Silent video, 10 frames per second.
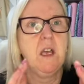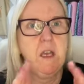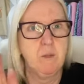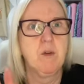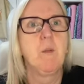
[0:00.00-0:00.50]

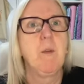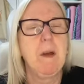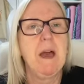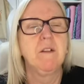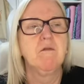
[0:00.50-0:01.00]
a proper
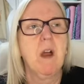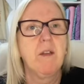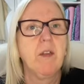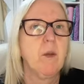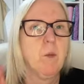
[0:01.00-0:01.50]
pattern
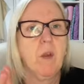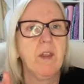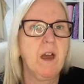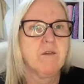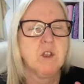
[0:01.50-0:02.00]
rather than one
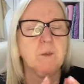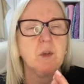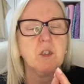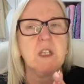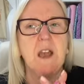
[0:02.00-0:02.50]
that I've just
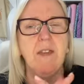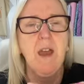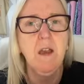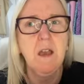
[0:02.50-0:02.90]
put together.